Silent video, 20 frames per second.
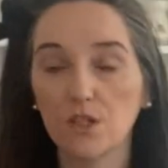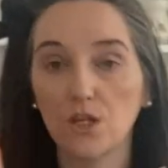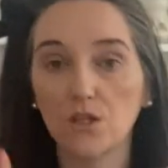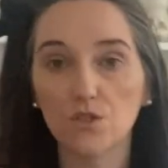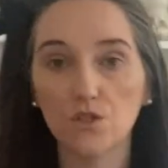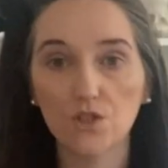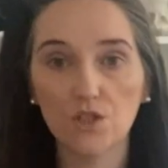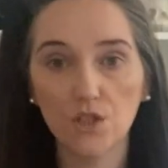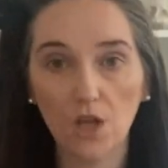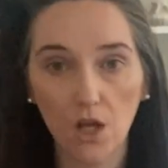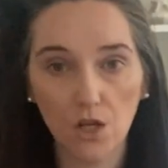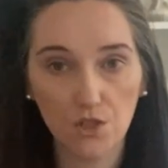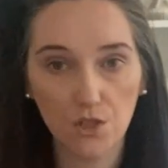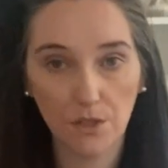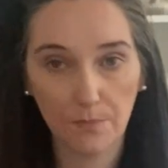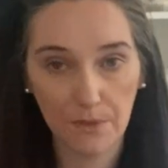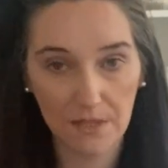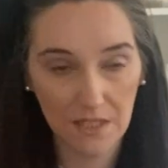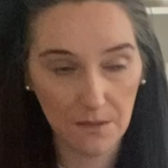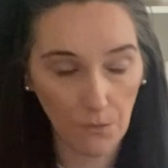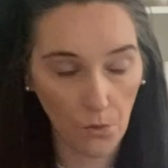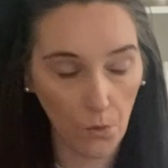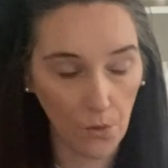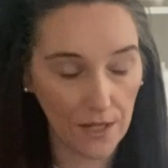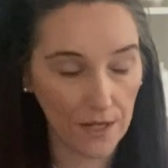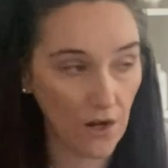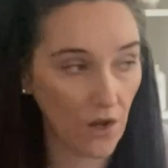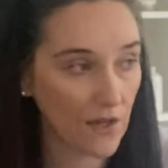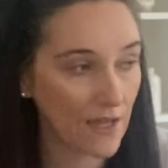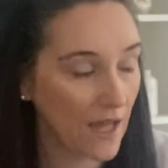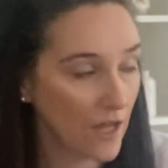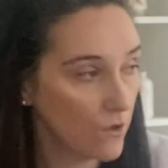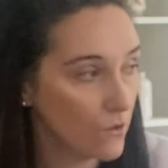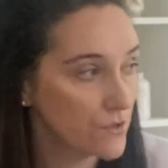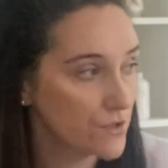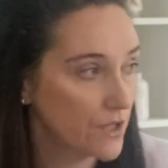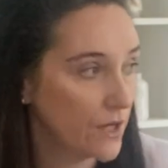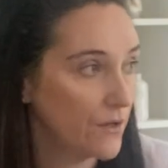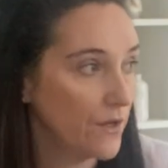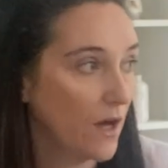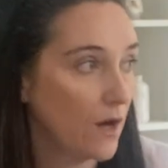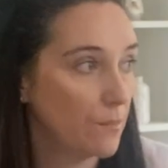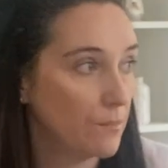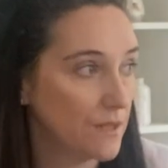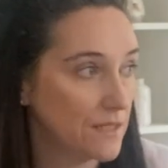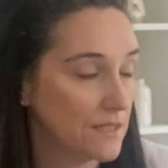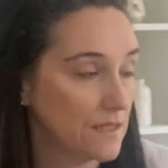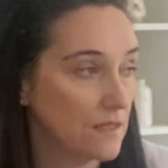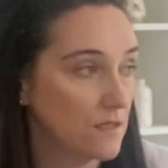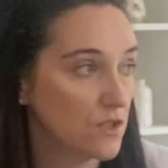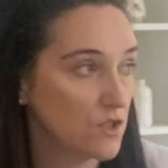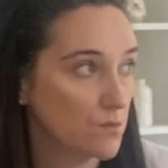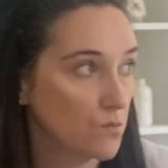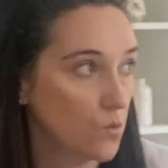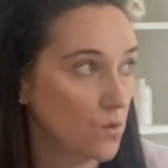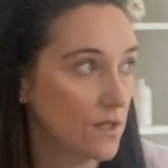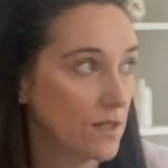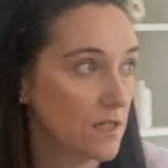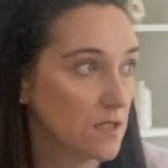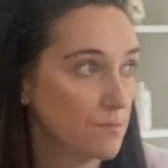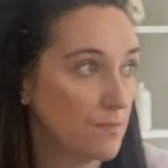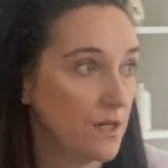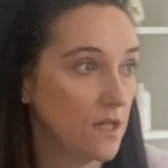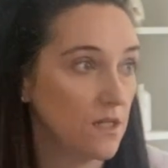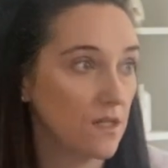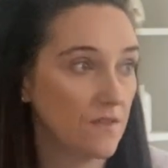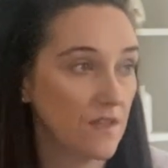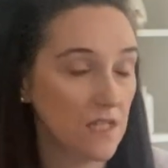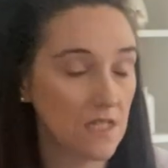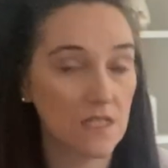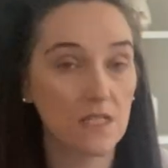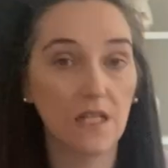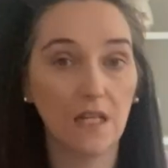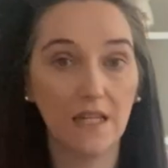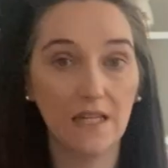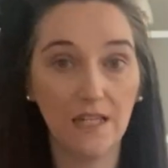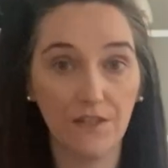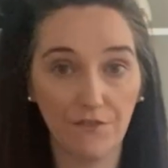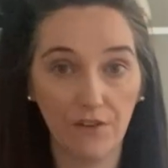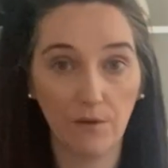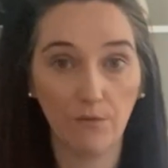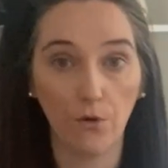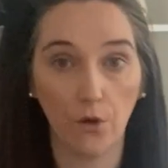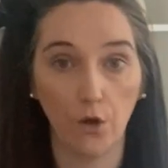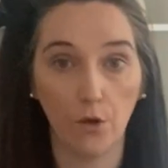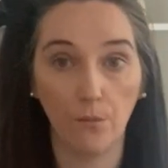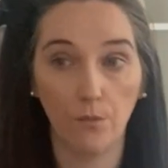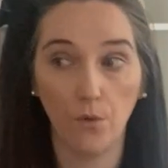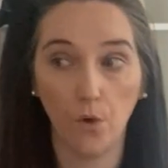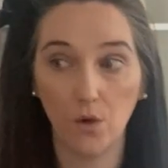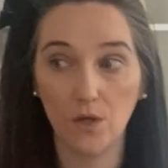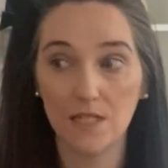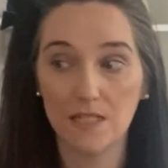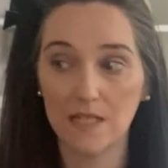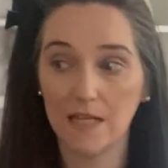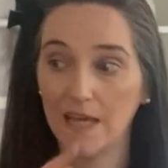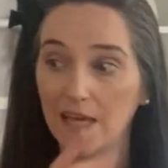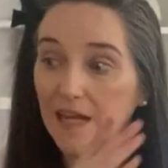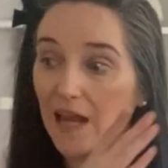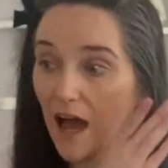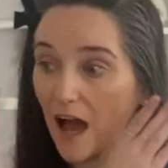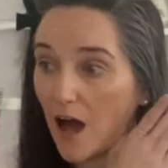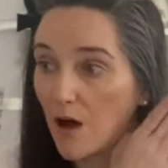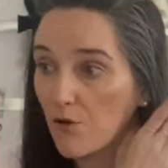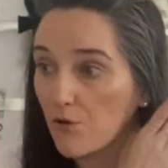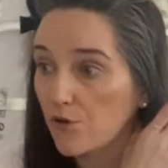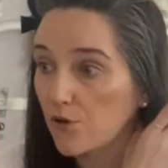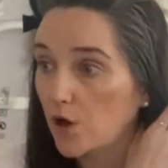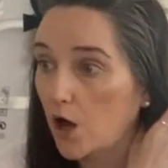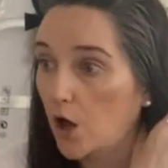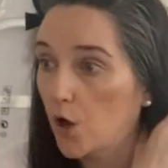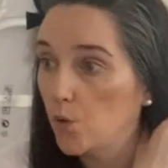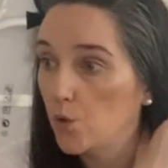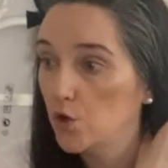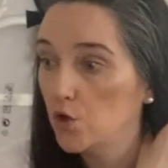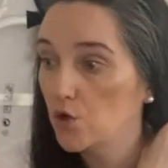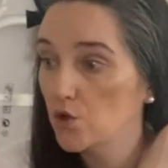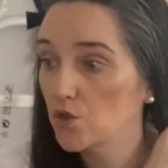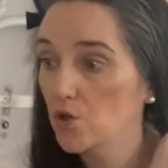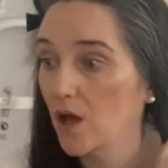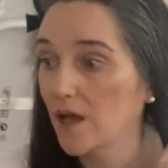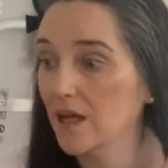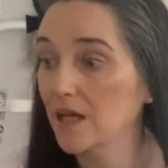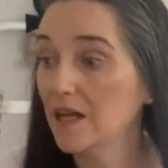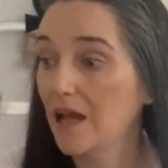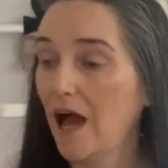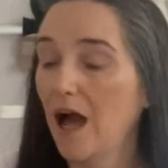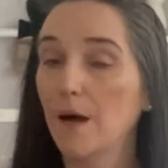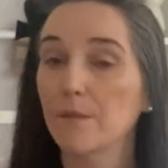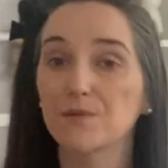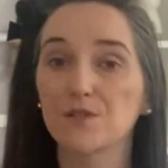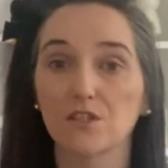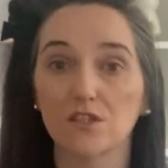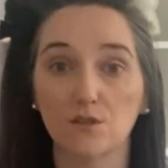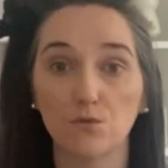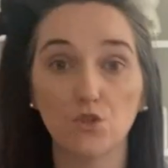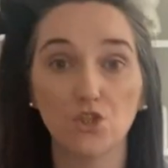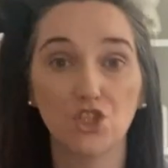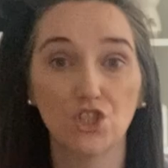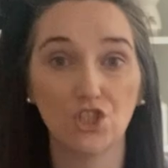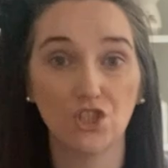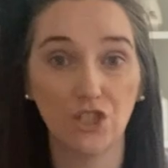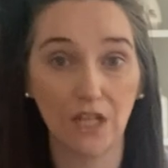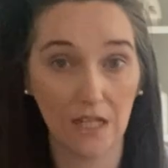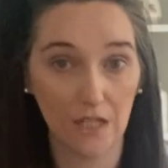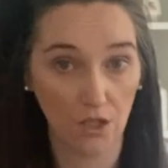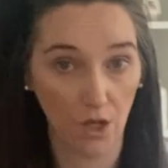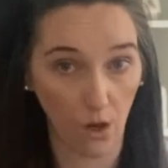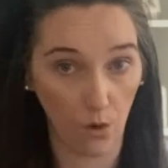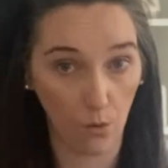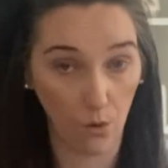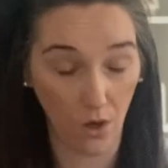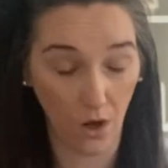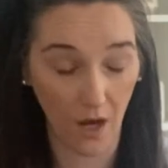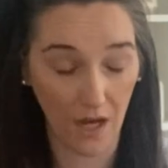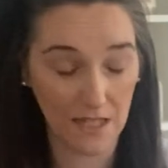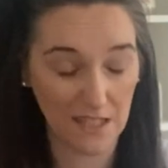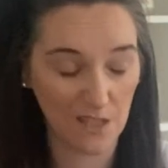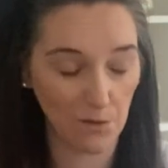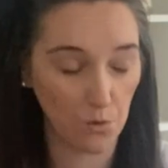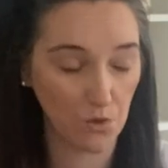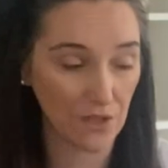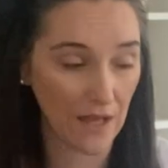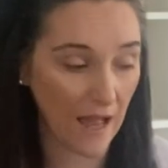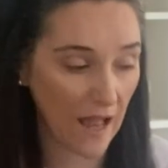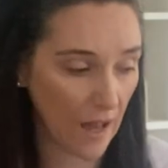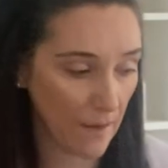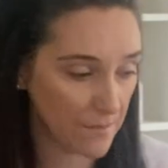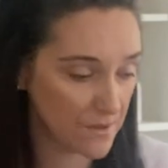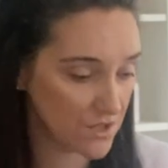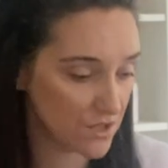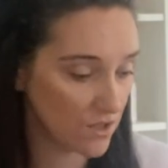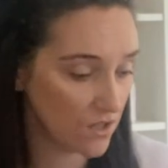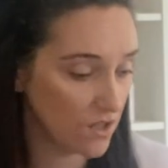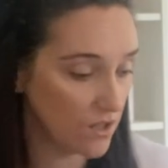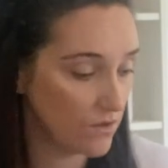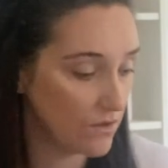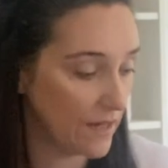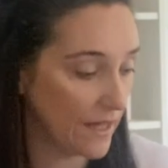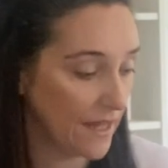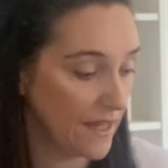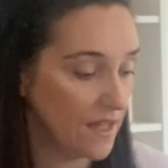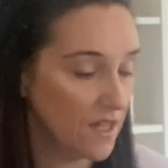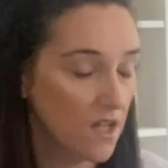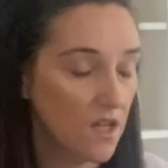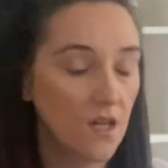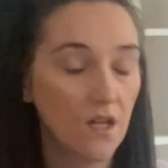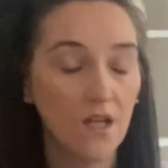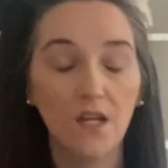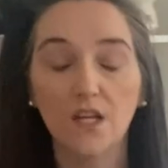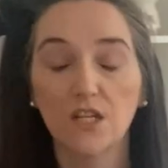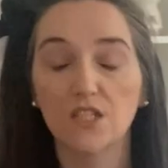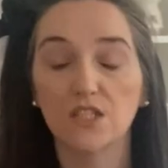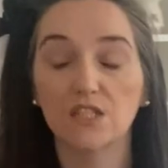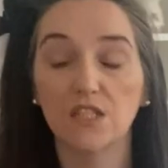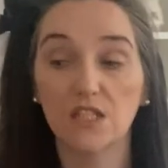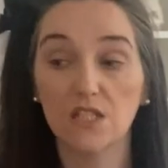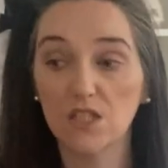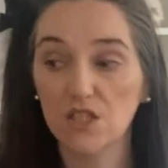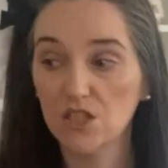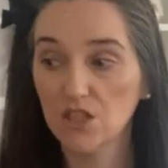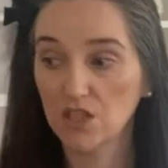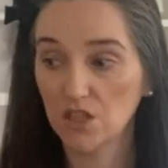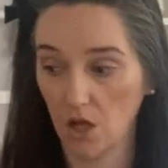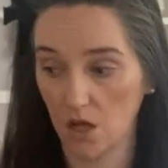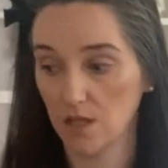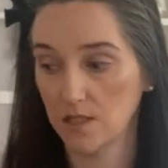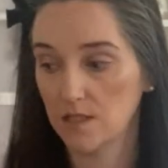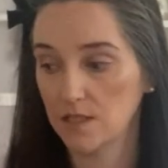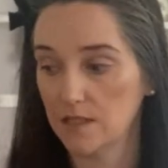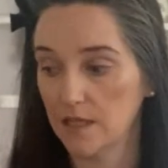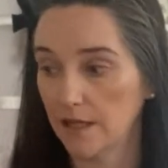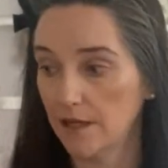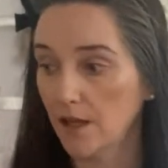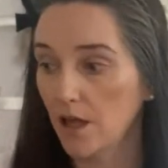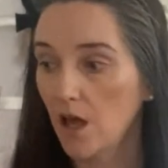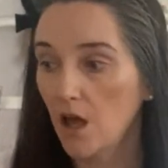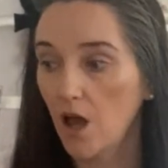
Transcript: such a busy morning. I cannot tell you how busy this morning has been. This living room, honestly, an hour ago looked like an absolute shithole, guys. It was absolutely disgusting.